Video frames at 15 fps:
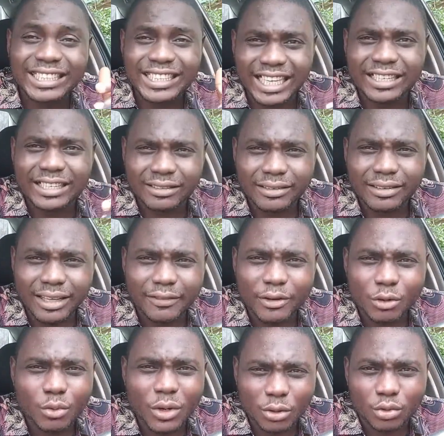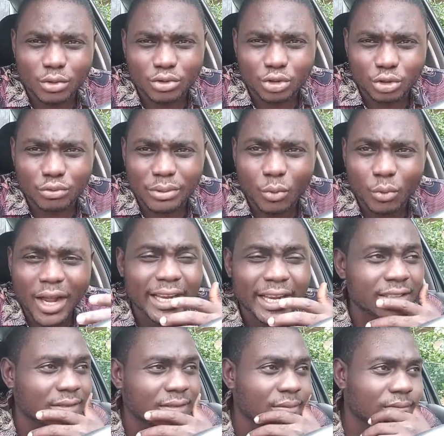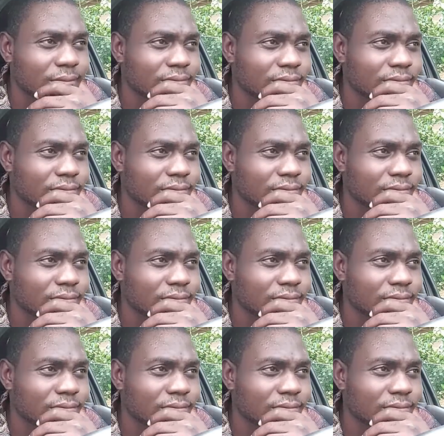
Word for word: That early, everywhere could should be quiet.